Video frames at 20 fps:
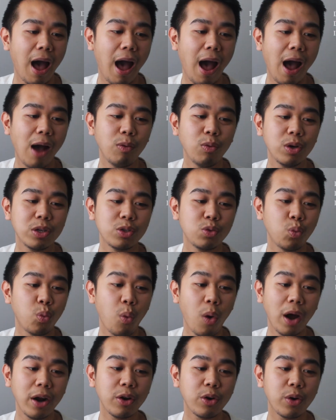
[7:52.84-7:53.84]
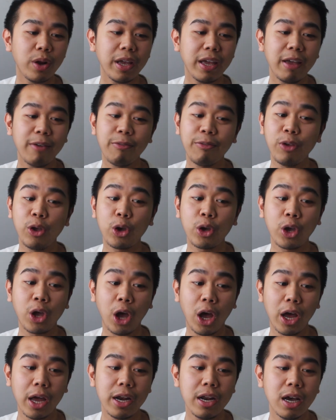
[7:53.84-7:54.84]
I was wondering if you
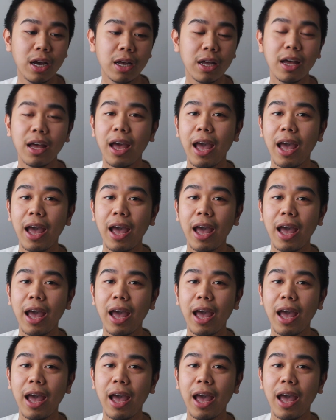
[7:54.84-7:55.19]
could.